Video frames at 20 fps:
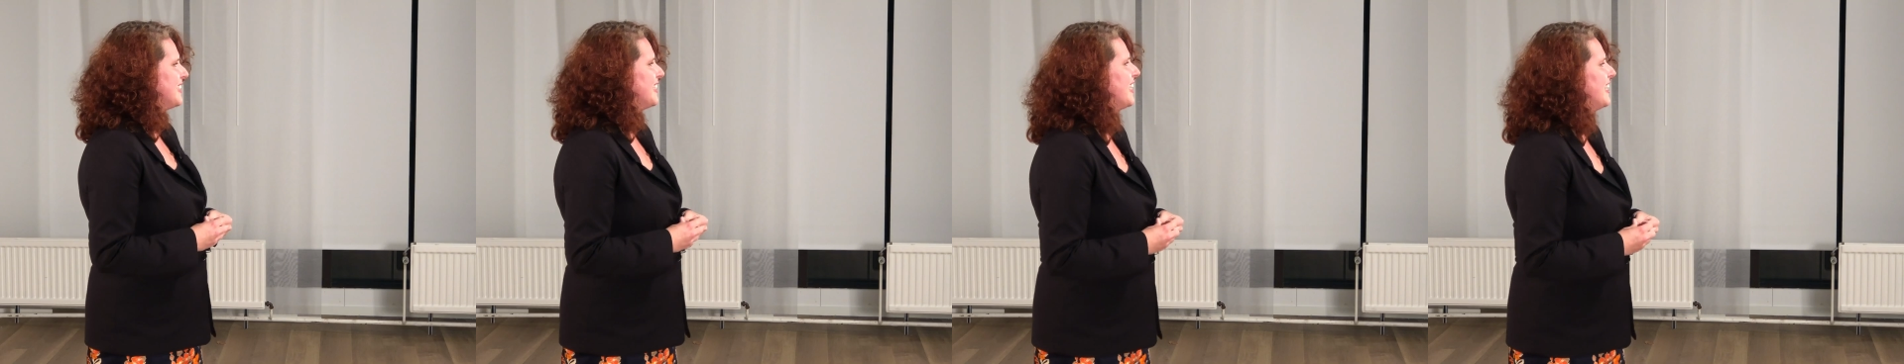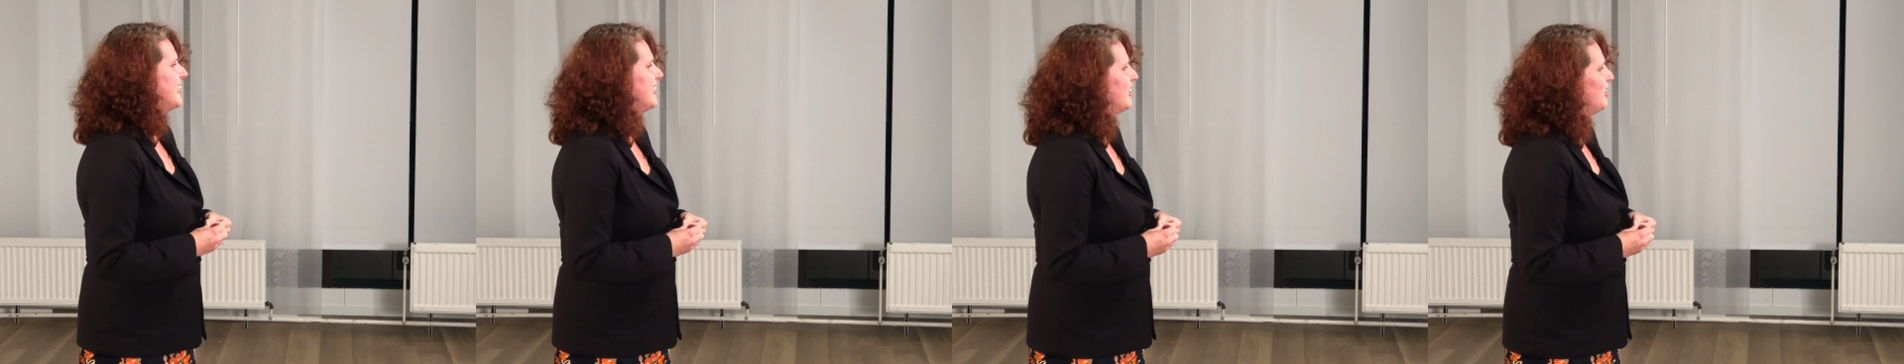
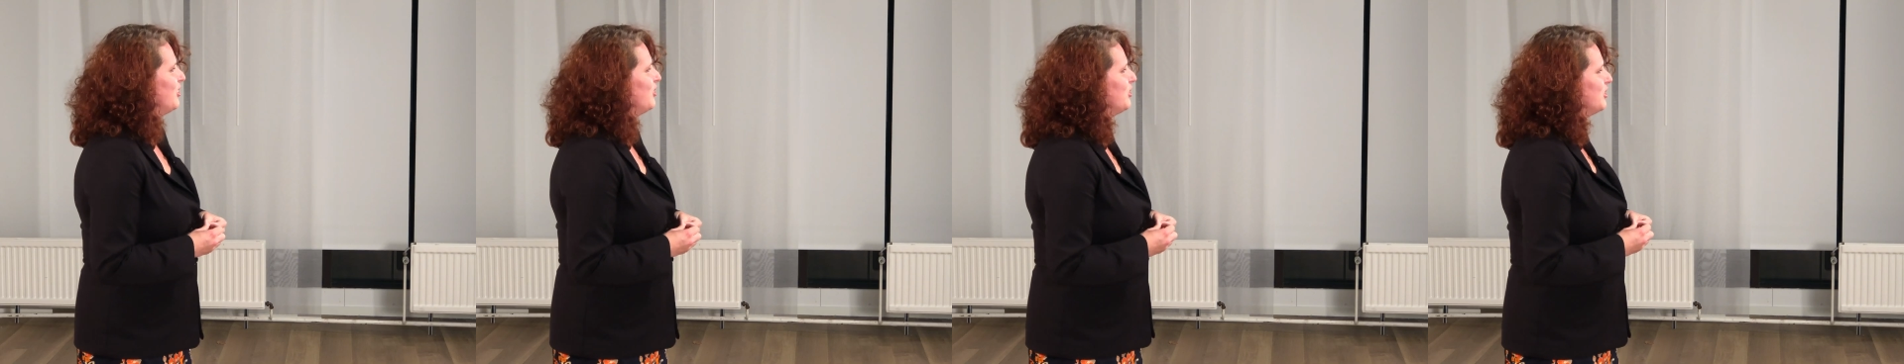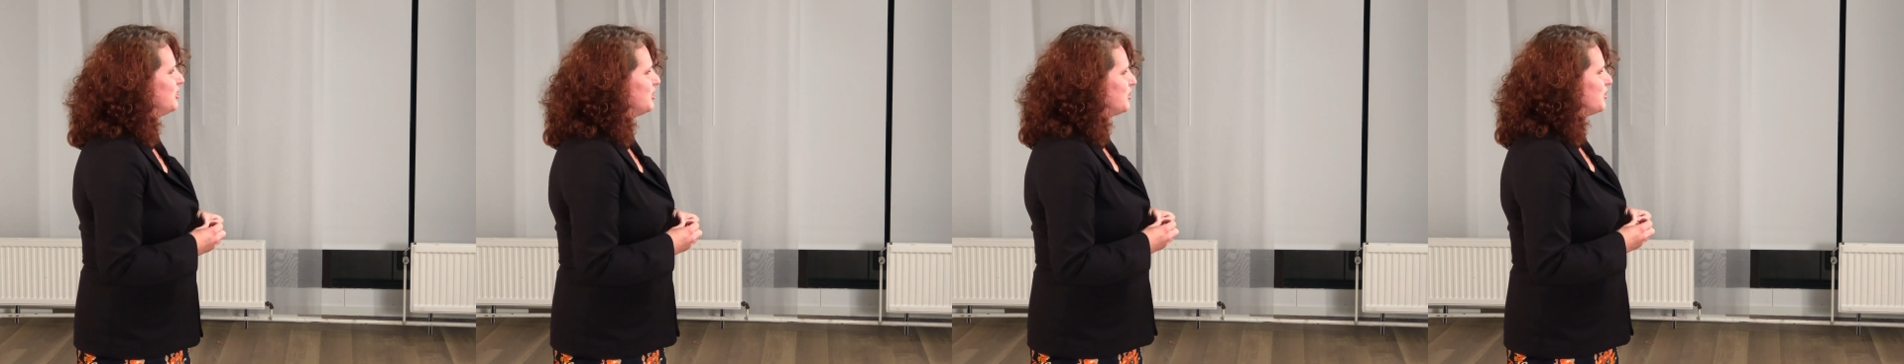Can I
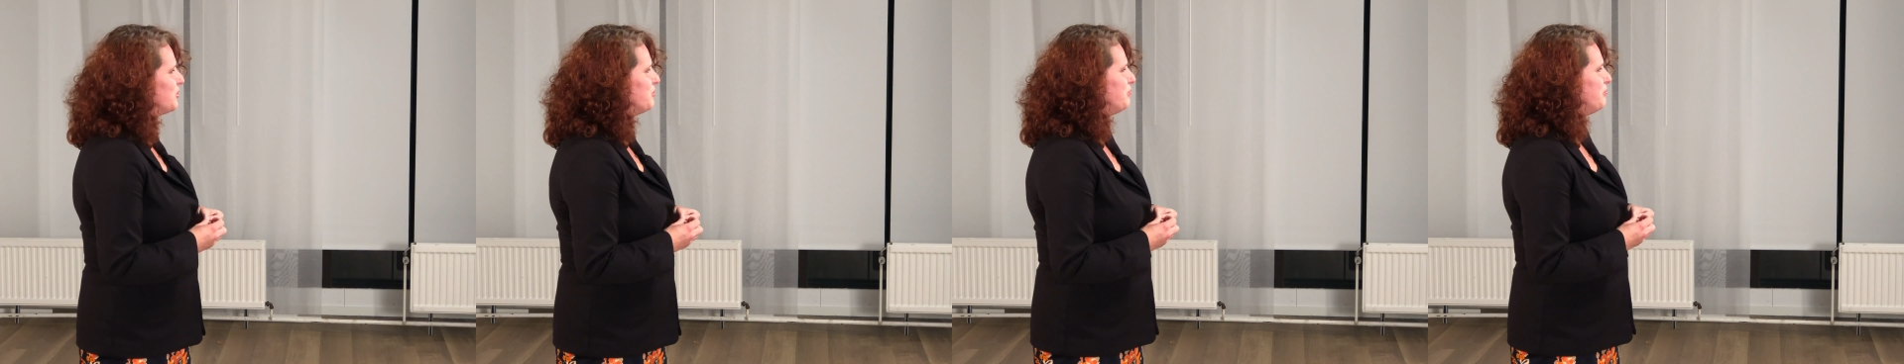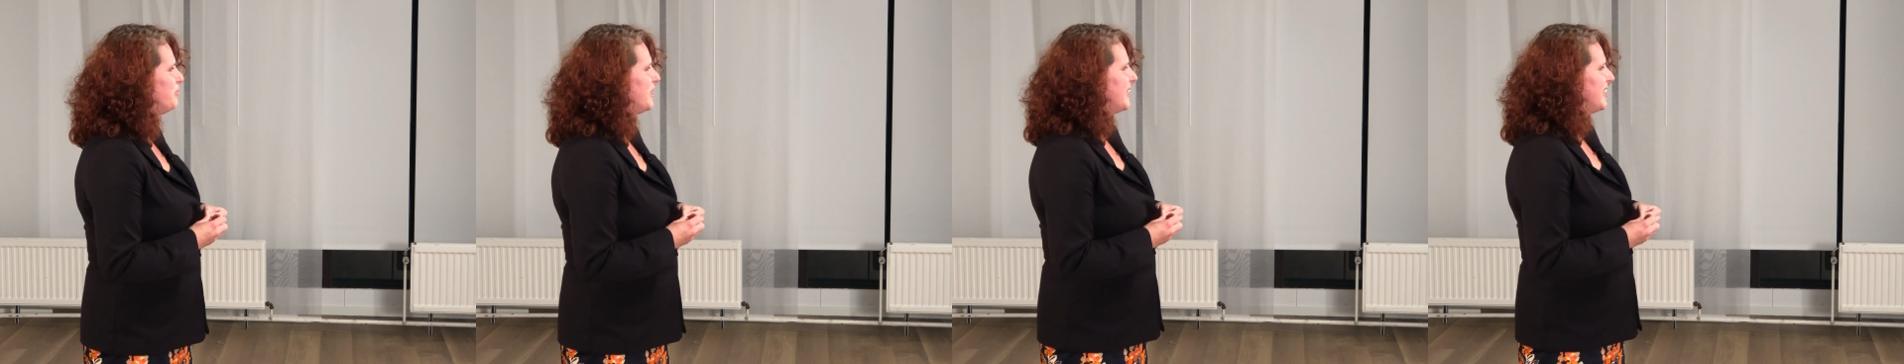learn to
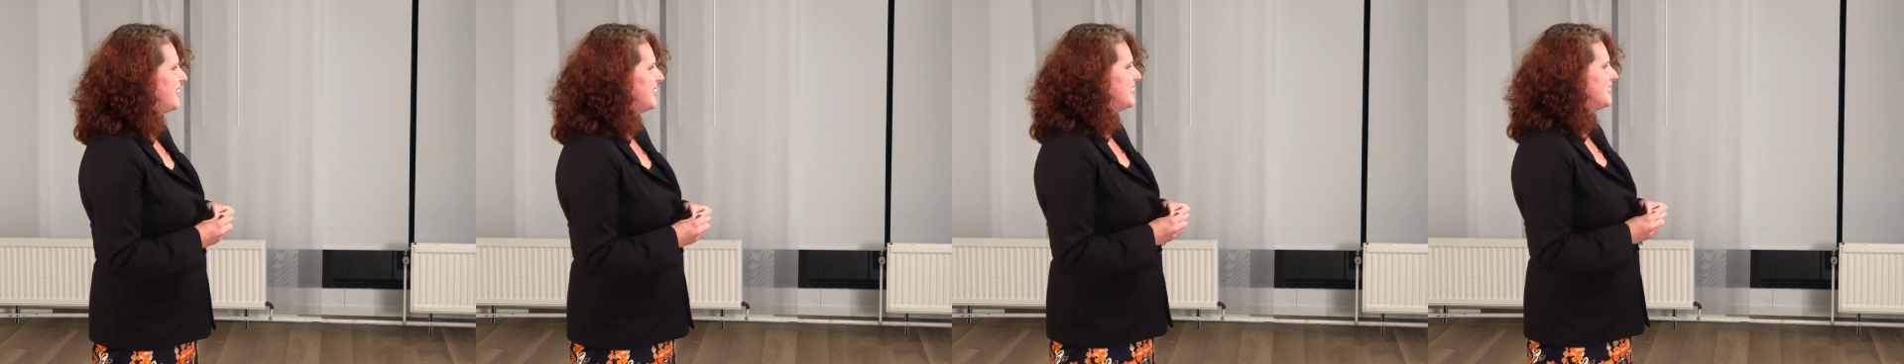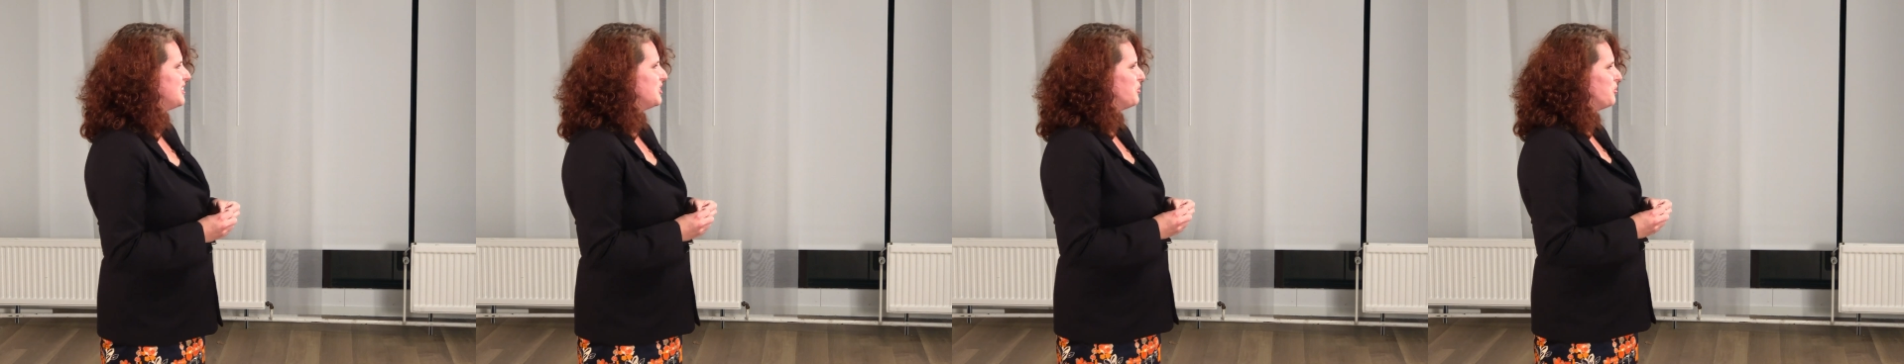
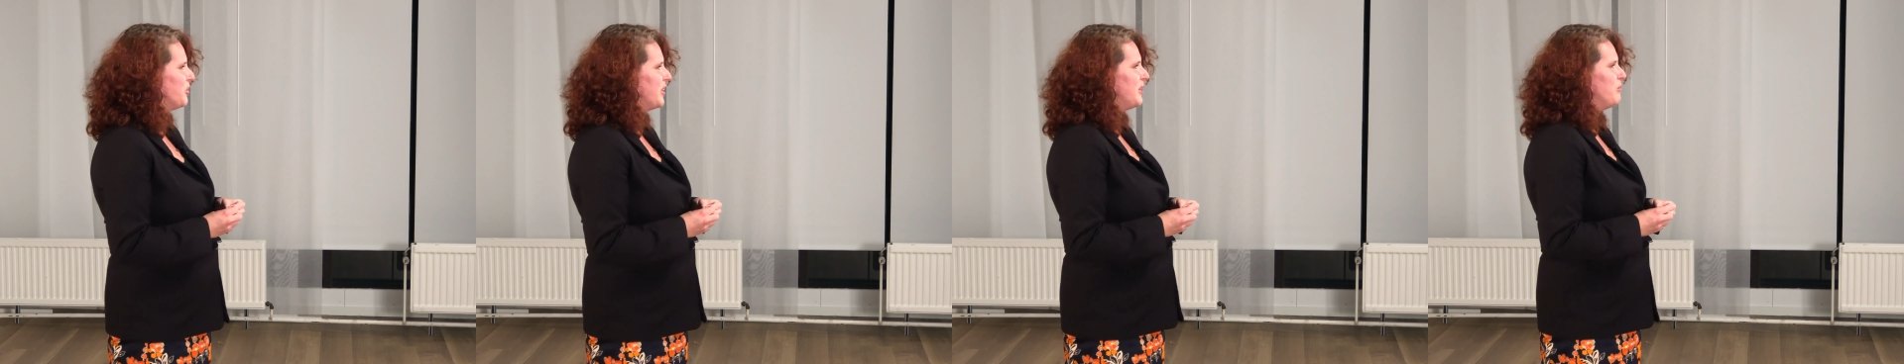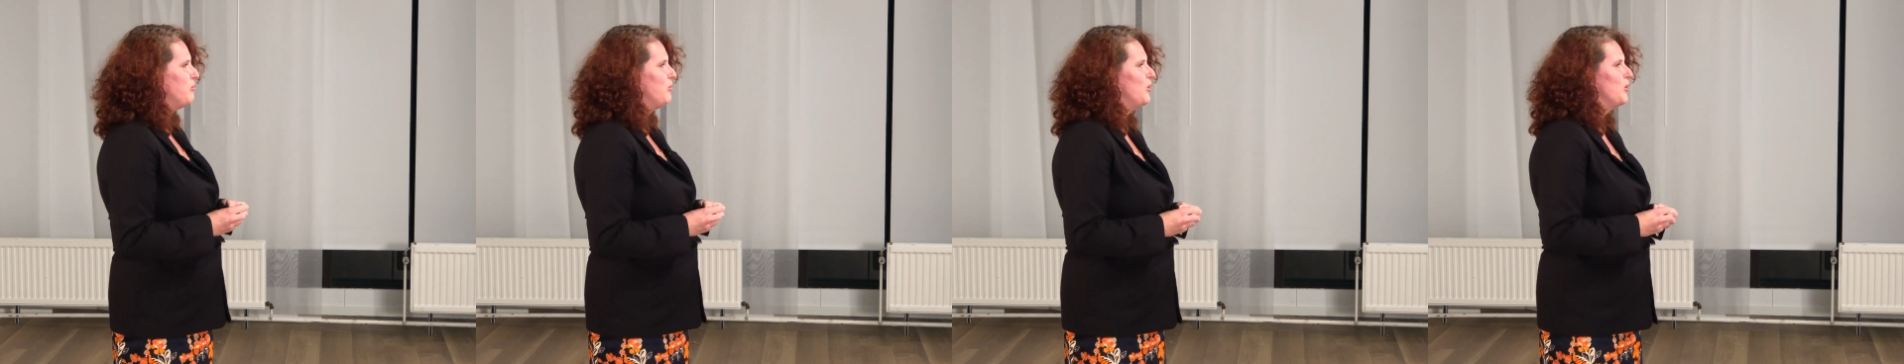bear this
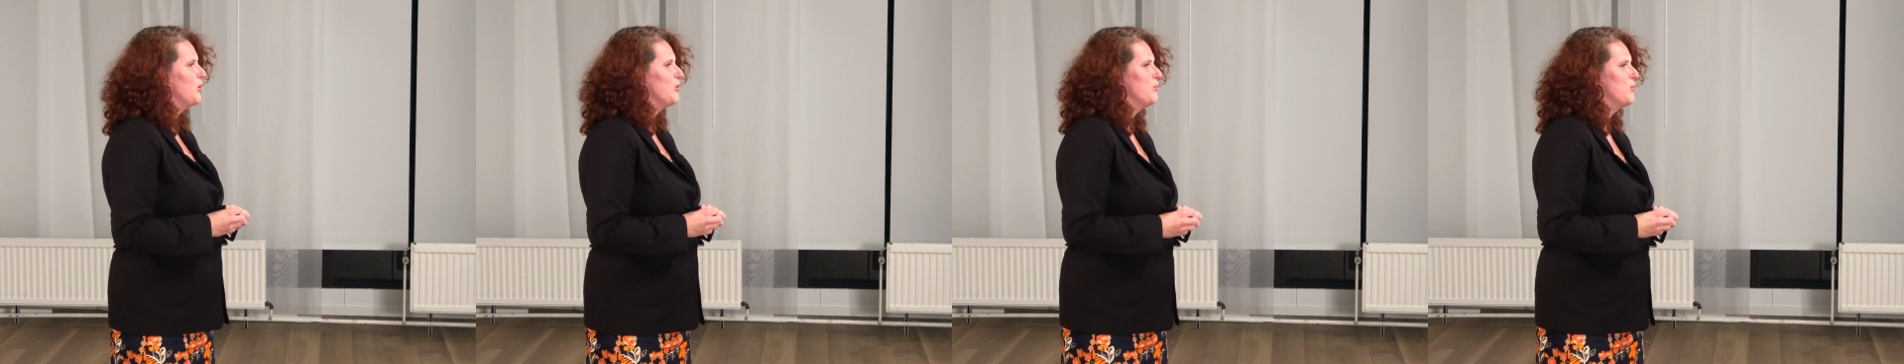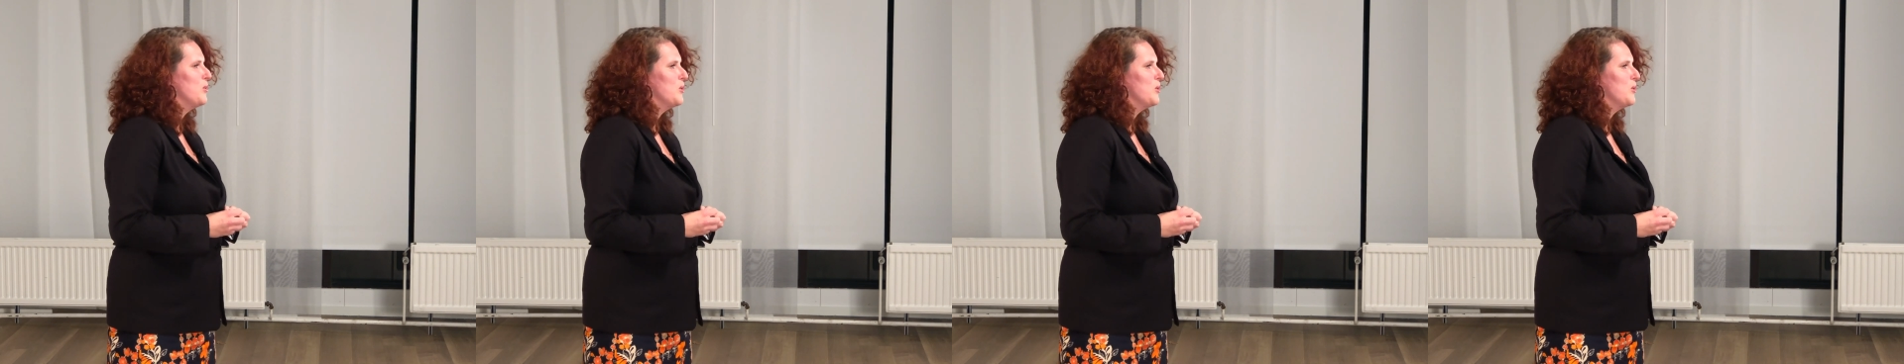grey block